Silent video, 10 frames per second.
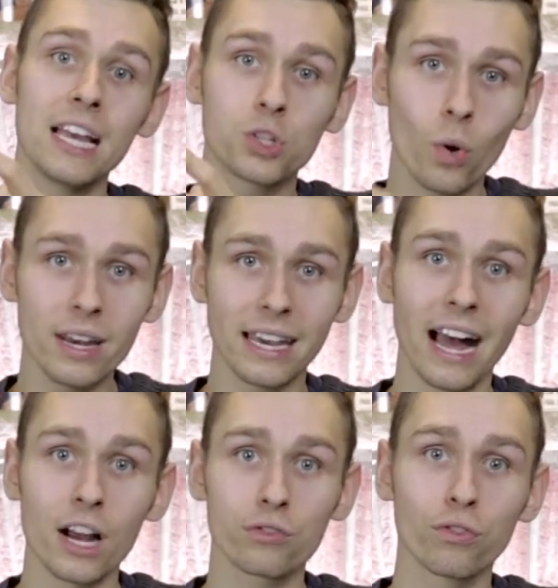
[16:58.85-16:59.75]
is going to
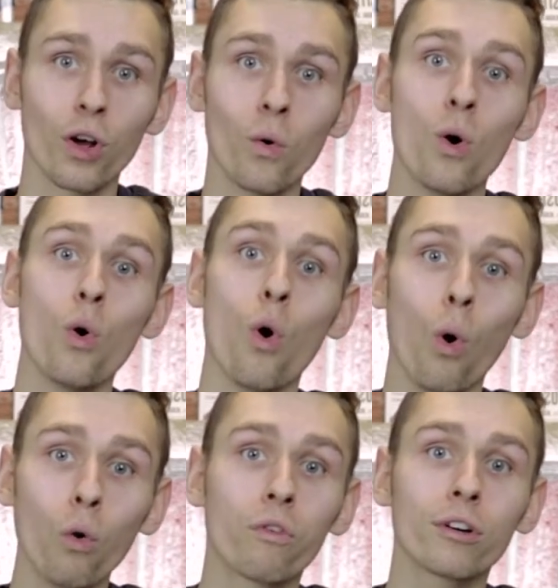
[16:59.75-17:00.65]
cash flow
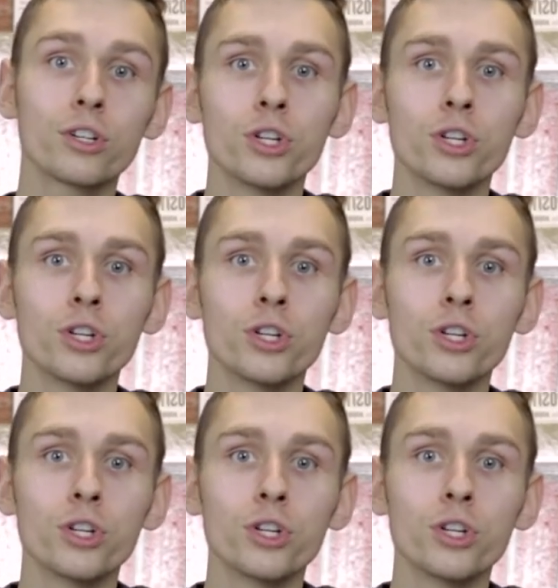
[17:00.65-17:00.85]
over